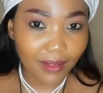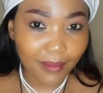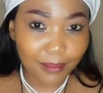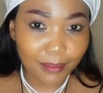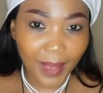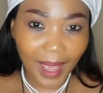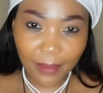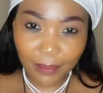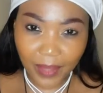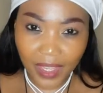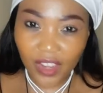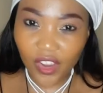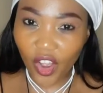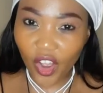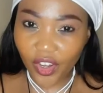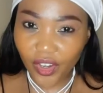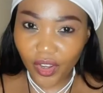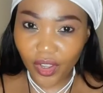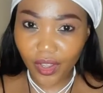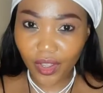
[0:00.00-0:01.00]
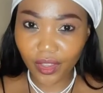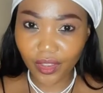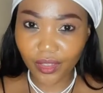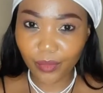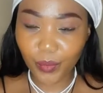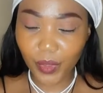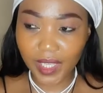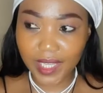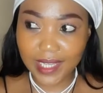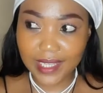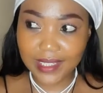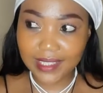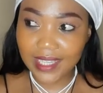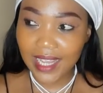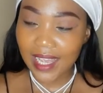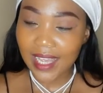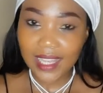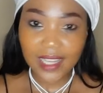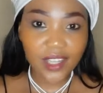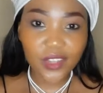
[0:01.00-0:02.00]
by being on earth, because
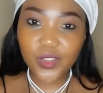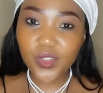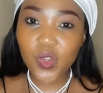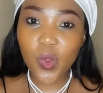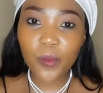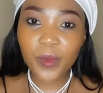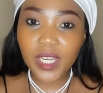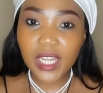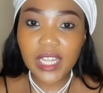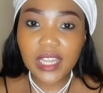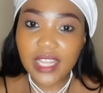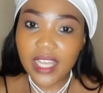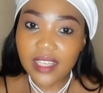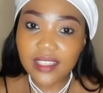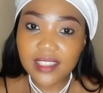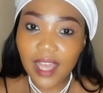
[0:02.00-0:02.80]
there's so many things